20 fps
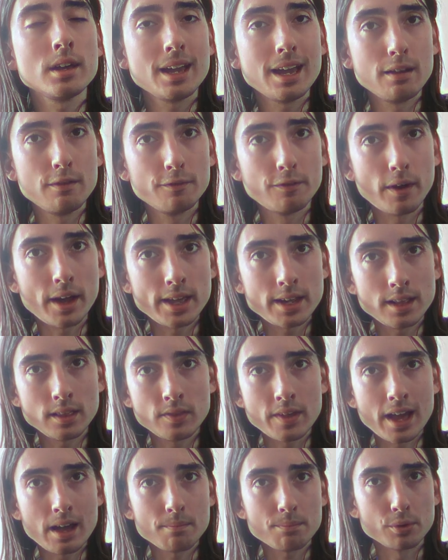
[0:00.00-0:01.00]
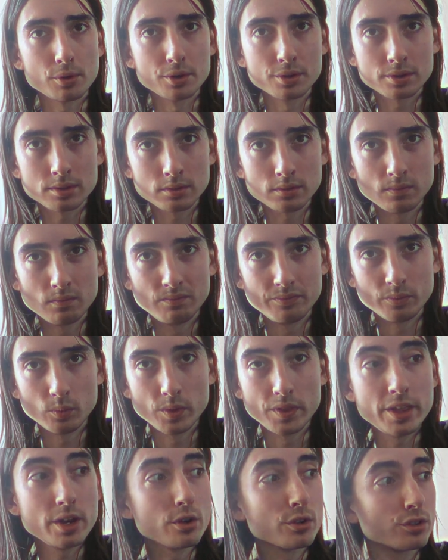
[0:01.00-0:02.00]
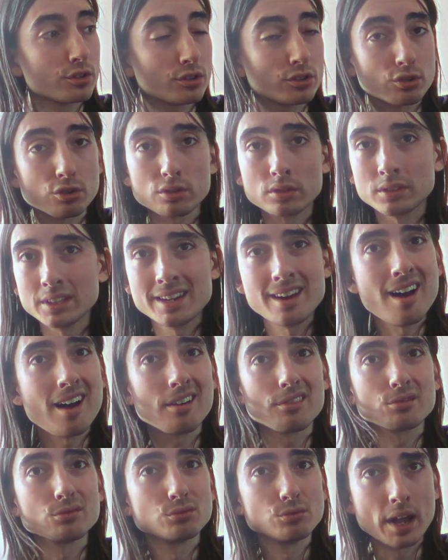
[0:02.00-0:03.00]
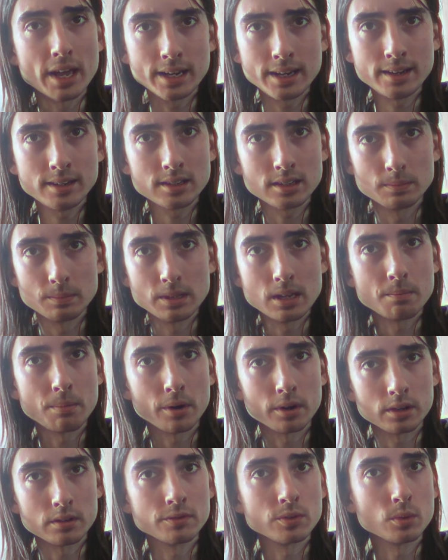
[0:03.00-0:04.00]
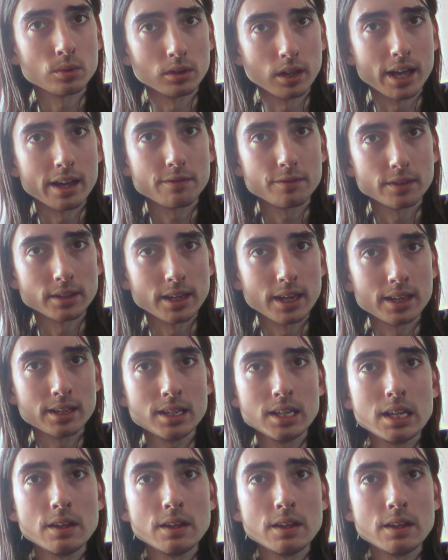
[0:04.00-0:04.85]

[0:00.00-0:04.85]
inviting that person when they're certainly not ready to be a part of your life again,